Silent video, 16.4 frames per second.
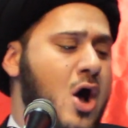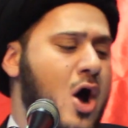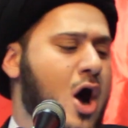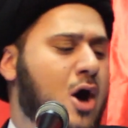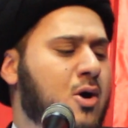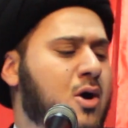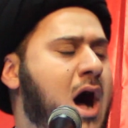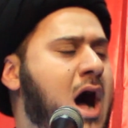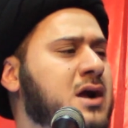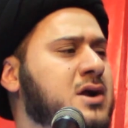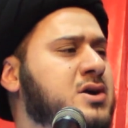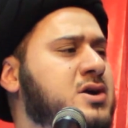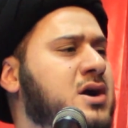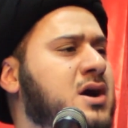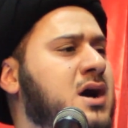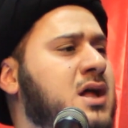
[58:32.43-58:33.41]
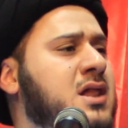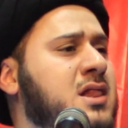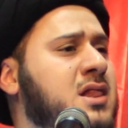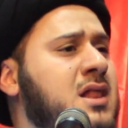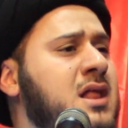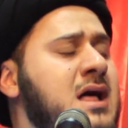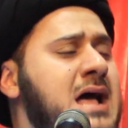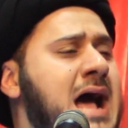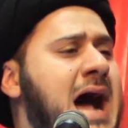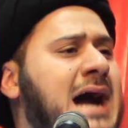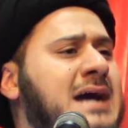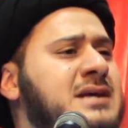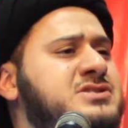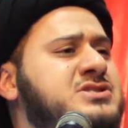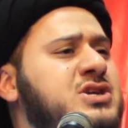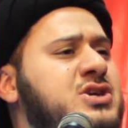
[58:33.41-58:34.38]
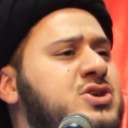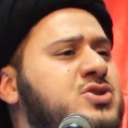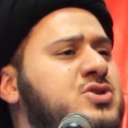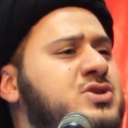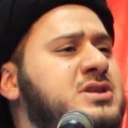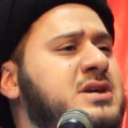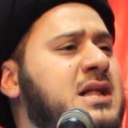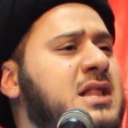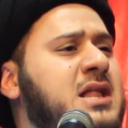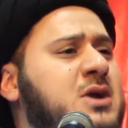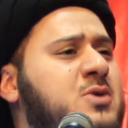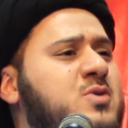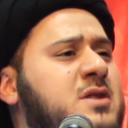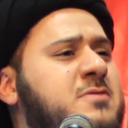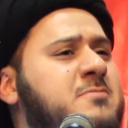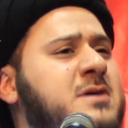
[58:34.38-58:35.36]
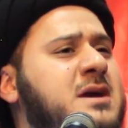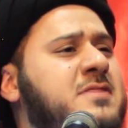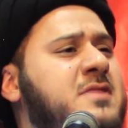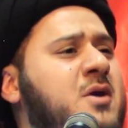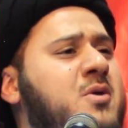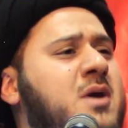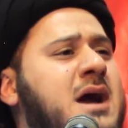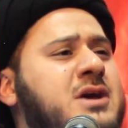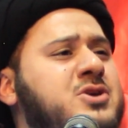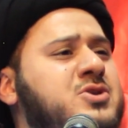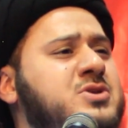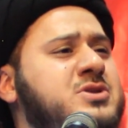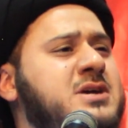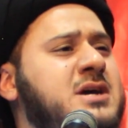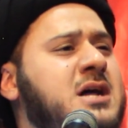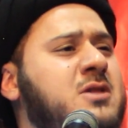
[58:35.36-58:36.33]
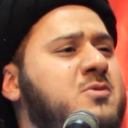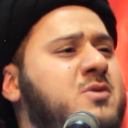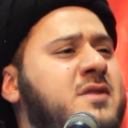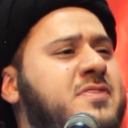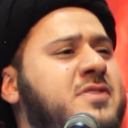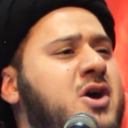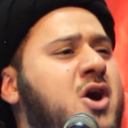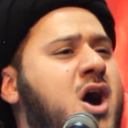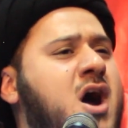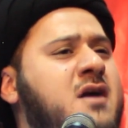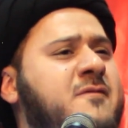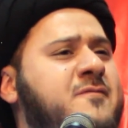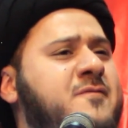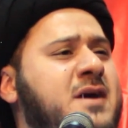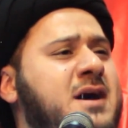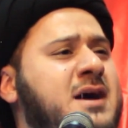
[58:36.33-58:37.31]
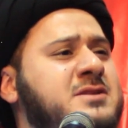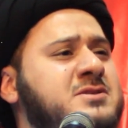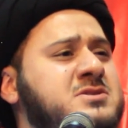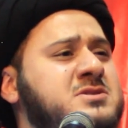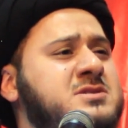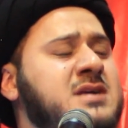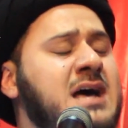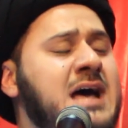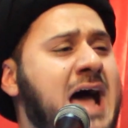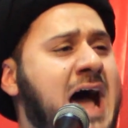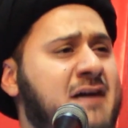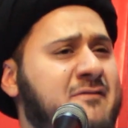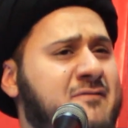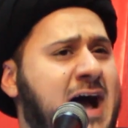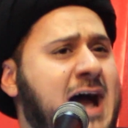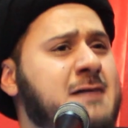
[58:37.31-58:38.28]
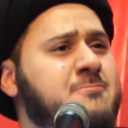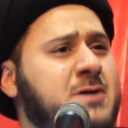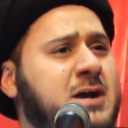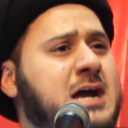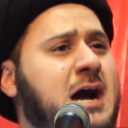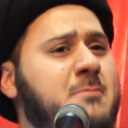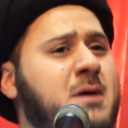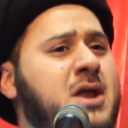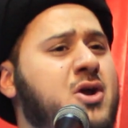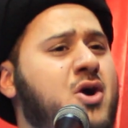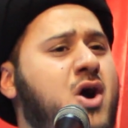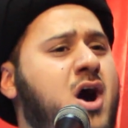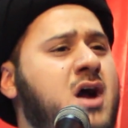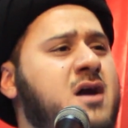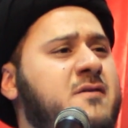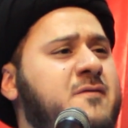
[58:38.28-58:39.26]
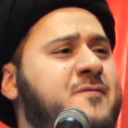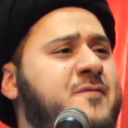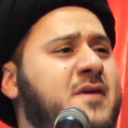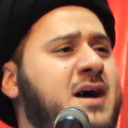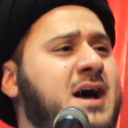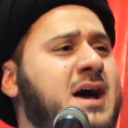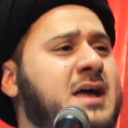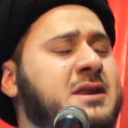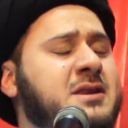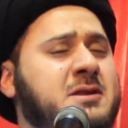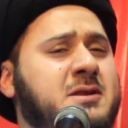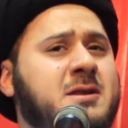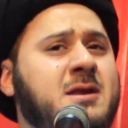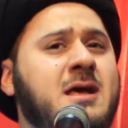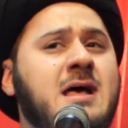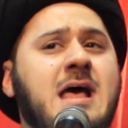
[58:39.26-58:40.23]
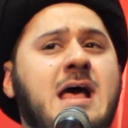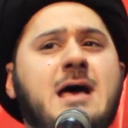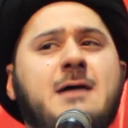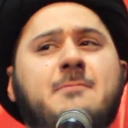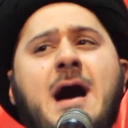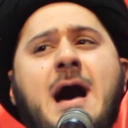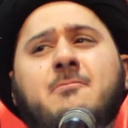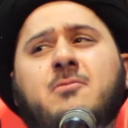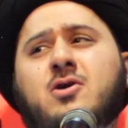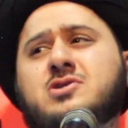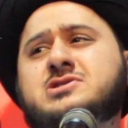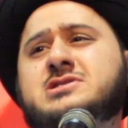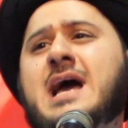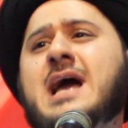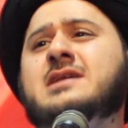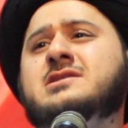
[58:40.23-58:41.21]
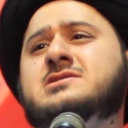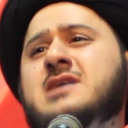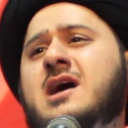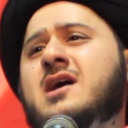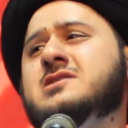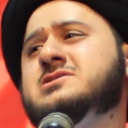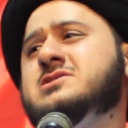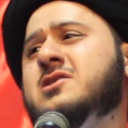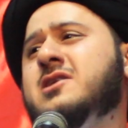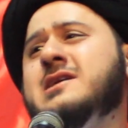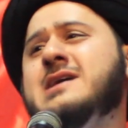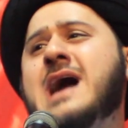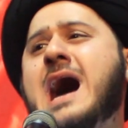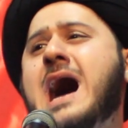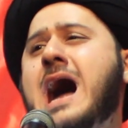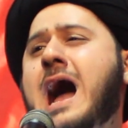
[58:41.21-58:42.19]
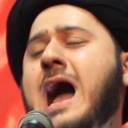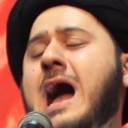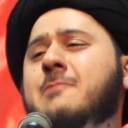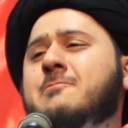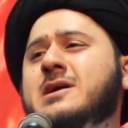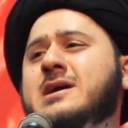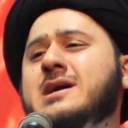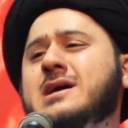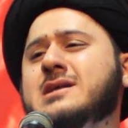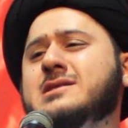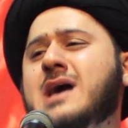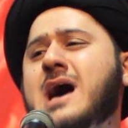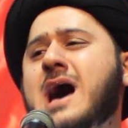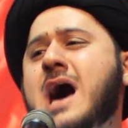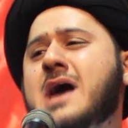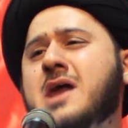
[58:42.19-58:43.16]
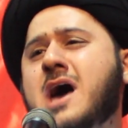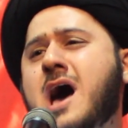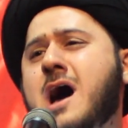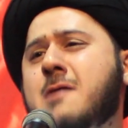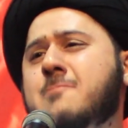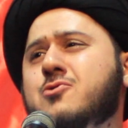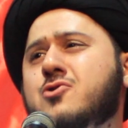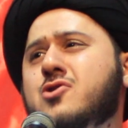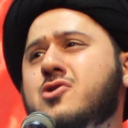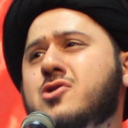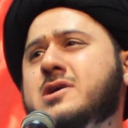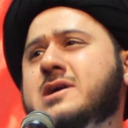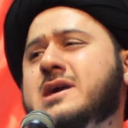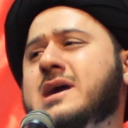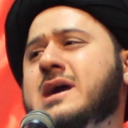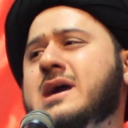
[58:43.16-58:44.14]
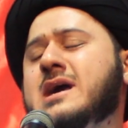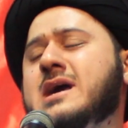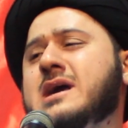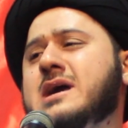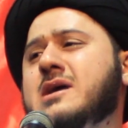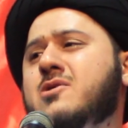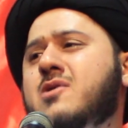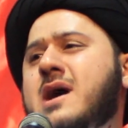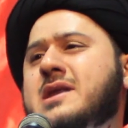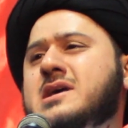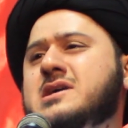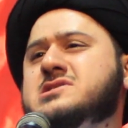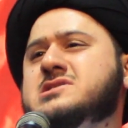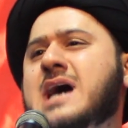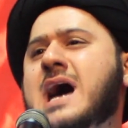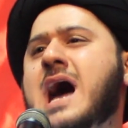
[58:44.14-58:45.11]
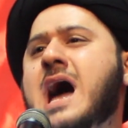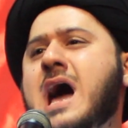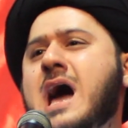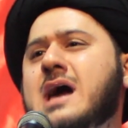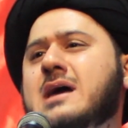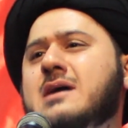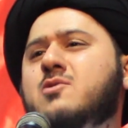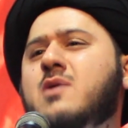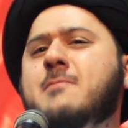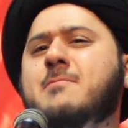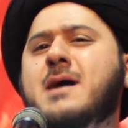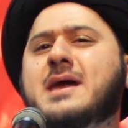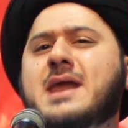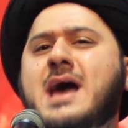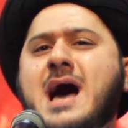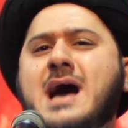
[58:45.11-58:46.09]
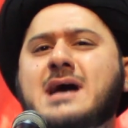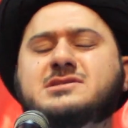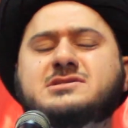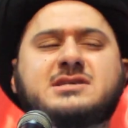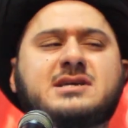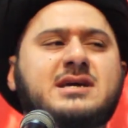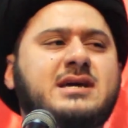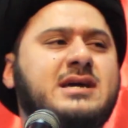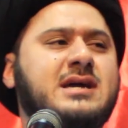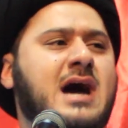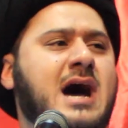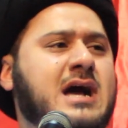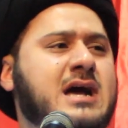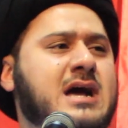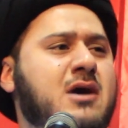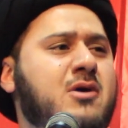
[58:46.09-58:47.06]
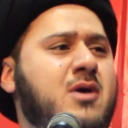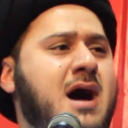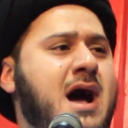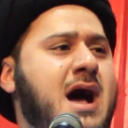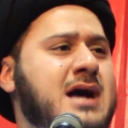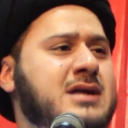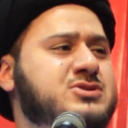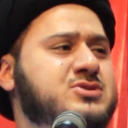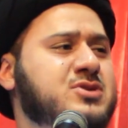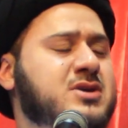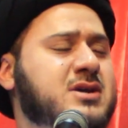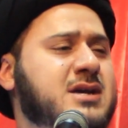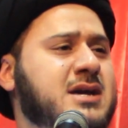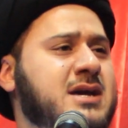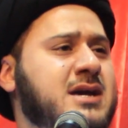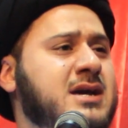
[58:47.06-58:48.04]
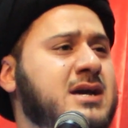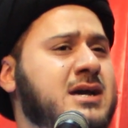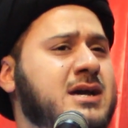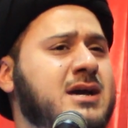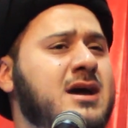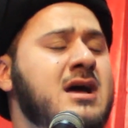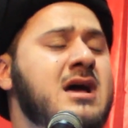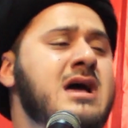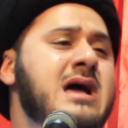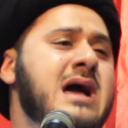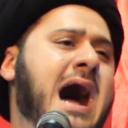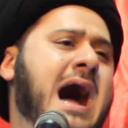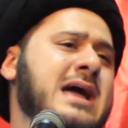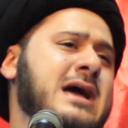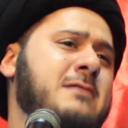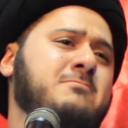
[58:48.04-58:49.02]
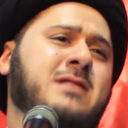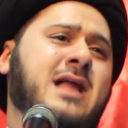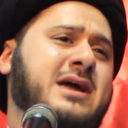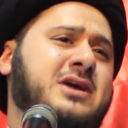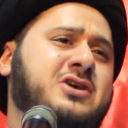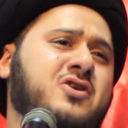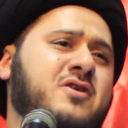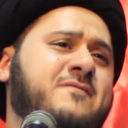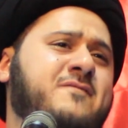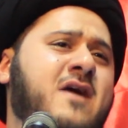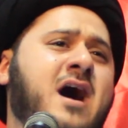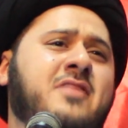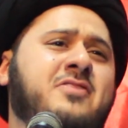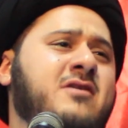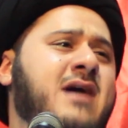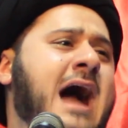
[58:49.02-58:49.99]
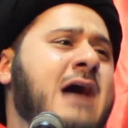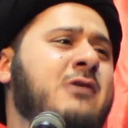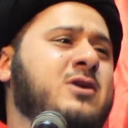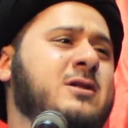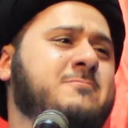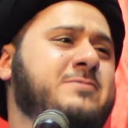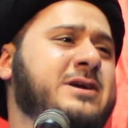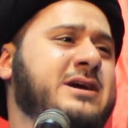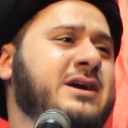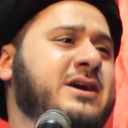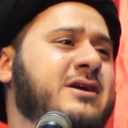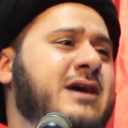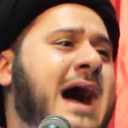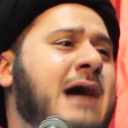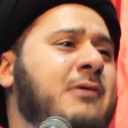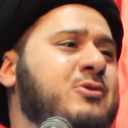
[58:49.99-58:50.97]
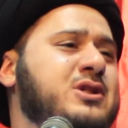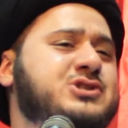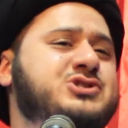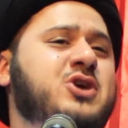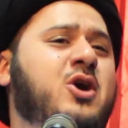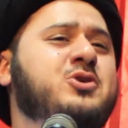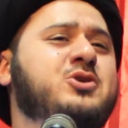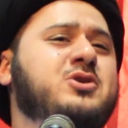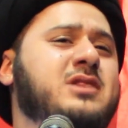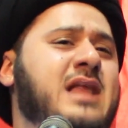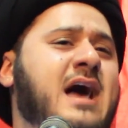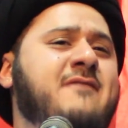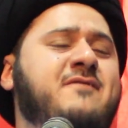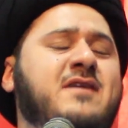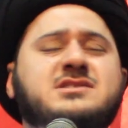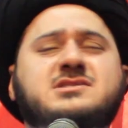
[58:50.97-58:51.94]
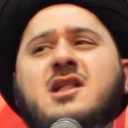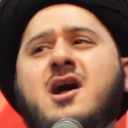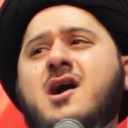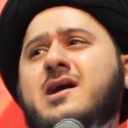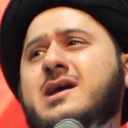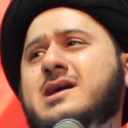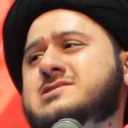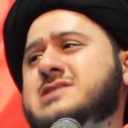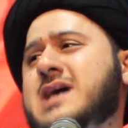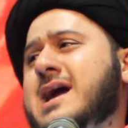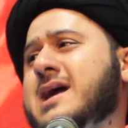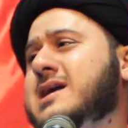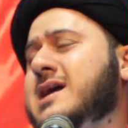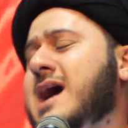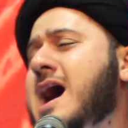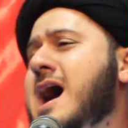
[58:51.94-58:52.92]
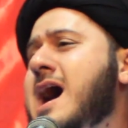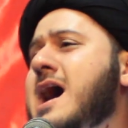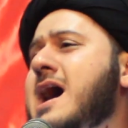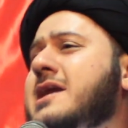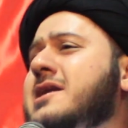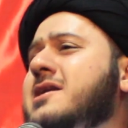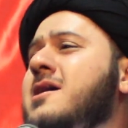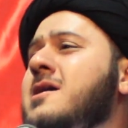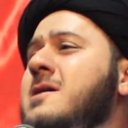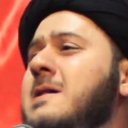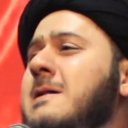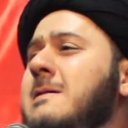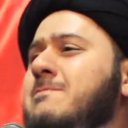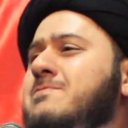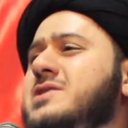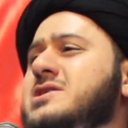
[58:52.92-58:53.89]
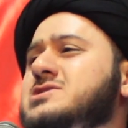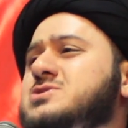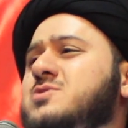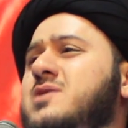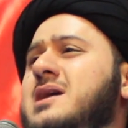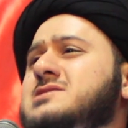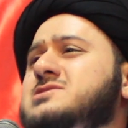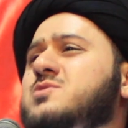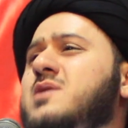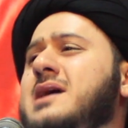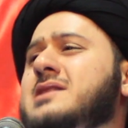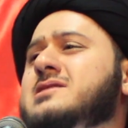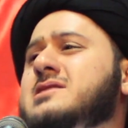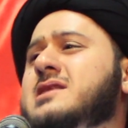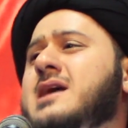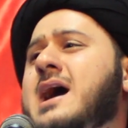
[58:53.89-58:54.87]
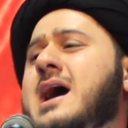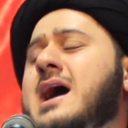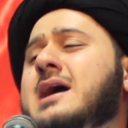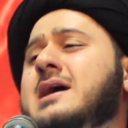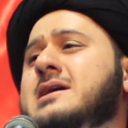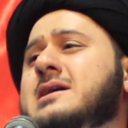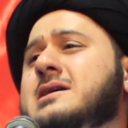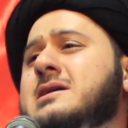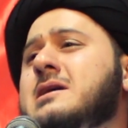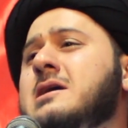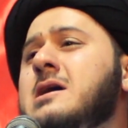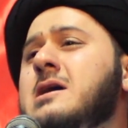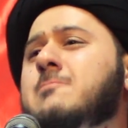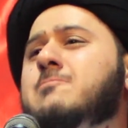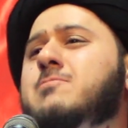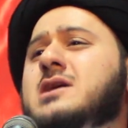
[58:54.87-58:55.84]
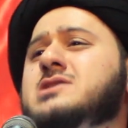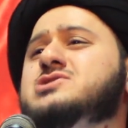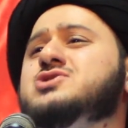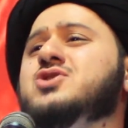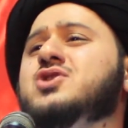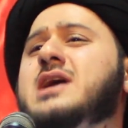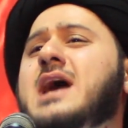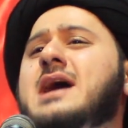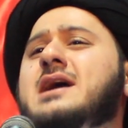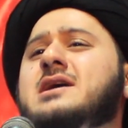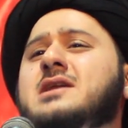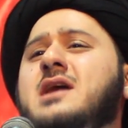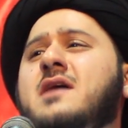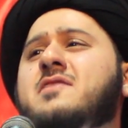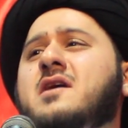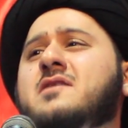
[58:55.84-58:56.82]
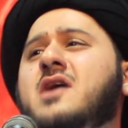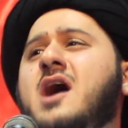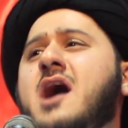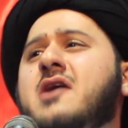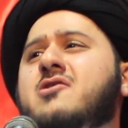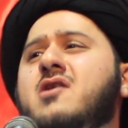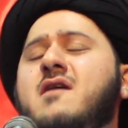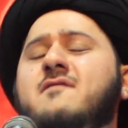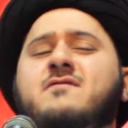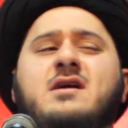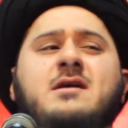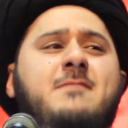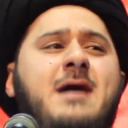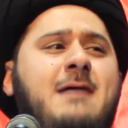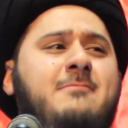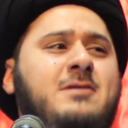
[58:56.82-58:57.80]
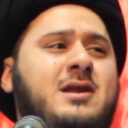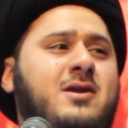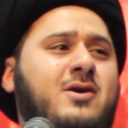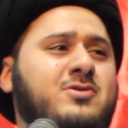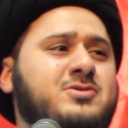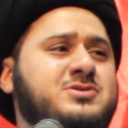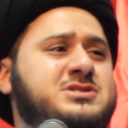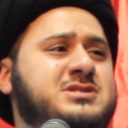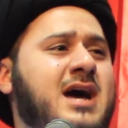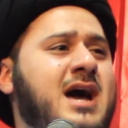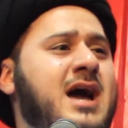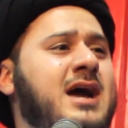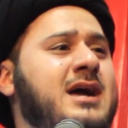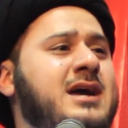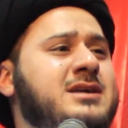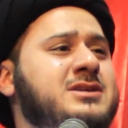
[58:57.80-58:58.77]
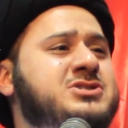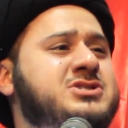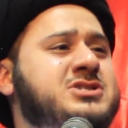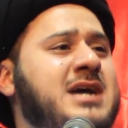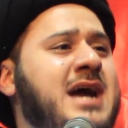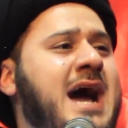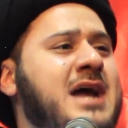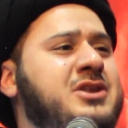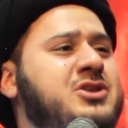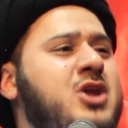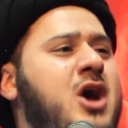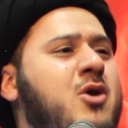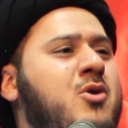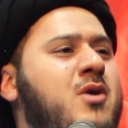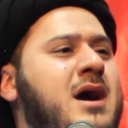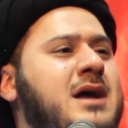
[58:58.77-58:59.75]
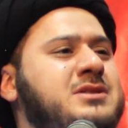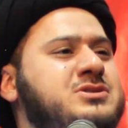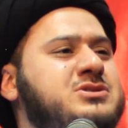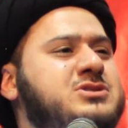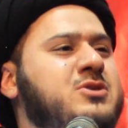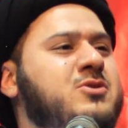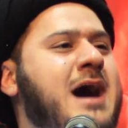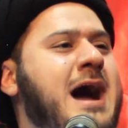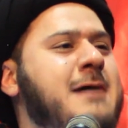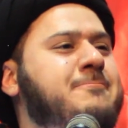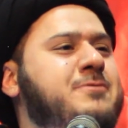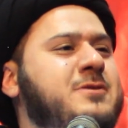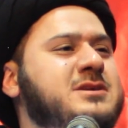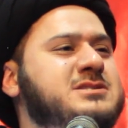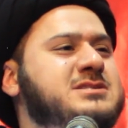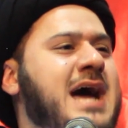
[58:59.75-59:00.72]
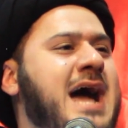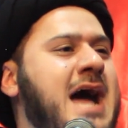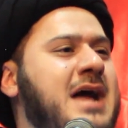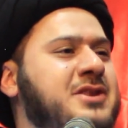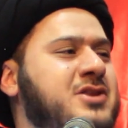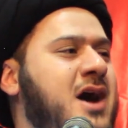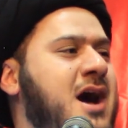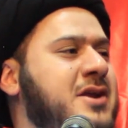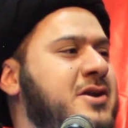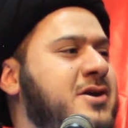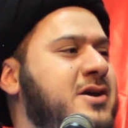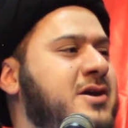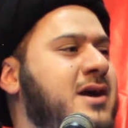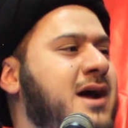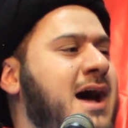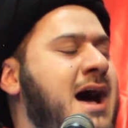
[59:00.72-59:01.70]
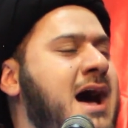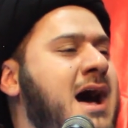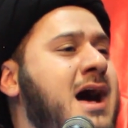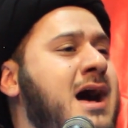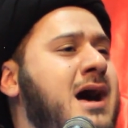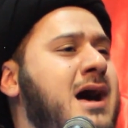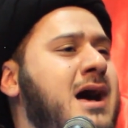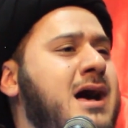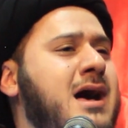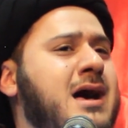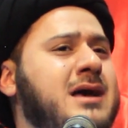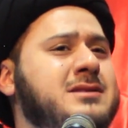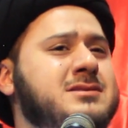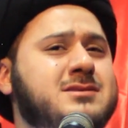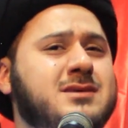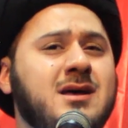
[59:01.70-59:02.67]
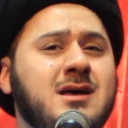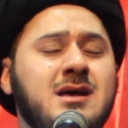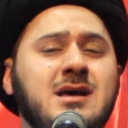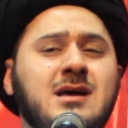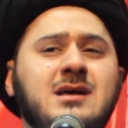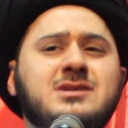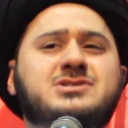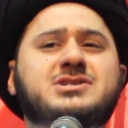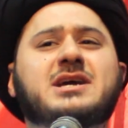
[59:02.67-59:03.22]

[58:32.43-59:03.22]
Oh uncle, I see you dealing with me the way you deal with the orphans. Have I become an orphan? Imam Hussein tells her, Ya Hamida, ana abuki wa nisa'i wa banati akhawatuki. I am like your father. I will be here. I will show you love as long as I can. This was one day. But Sukayna, the daughter of Imam al-Hussein, she had no one to wipe his hand on her head.